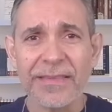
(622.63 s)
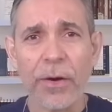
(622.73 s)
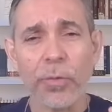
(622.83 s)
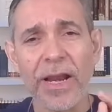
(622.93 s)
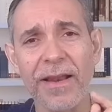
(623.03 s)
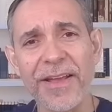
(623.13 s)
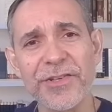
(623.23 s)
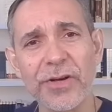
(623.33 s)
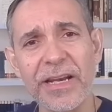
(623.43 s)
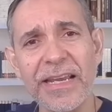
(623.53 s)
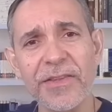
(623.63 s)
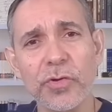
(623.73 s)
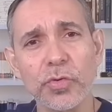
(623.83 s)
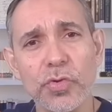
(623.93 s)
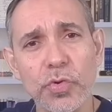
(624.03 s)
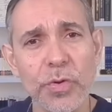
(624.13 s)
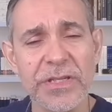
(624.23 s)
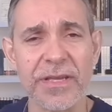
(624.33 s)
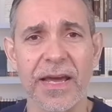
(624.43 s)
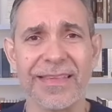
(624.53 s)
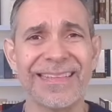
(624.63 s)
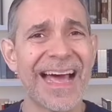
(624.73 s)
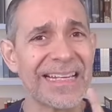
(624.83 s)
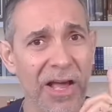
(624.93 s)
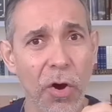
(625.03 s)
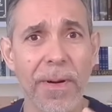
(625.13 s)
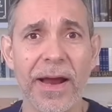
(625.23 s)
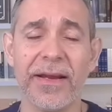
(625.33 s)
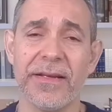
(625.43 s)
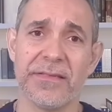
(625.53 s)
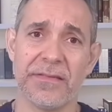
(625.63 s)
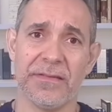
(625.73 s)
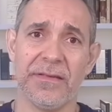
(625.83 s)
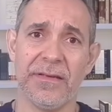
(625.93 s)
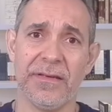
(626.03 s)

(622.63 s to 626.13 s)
that will eventually lead you to suicide. That's how bad it is.